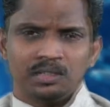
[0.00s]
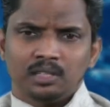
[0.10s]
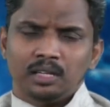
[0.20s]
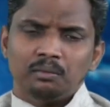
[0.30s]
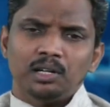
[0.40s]

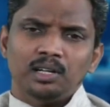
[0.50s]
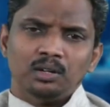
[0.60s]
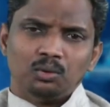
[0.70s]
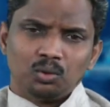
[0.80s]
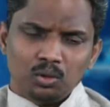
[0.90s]
they will
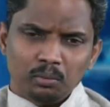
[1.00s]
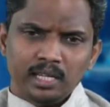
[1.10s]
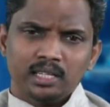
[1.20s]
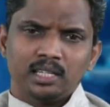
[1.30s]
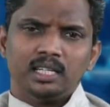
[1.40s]

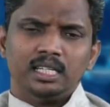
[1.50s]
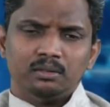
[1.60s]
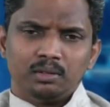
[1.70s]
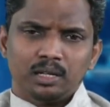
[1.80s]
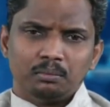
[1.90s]
automatically
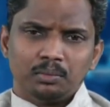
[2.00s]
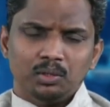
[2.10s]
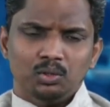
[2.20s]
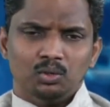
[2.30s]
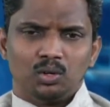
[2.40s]

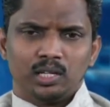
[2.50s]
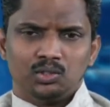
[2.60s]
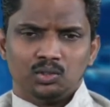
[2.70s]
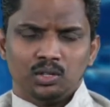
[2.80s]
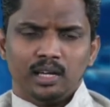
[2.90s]
develop
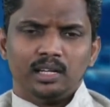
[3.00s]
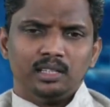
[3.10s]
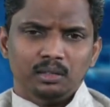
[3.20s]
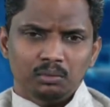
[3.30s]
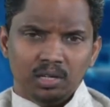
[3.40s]
knowledge, and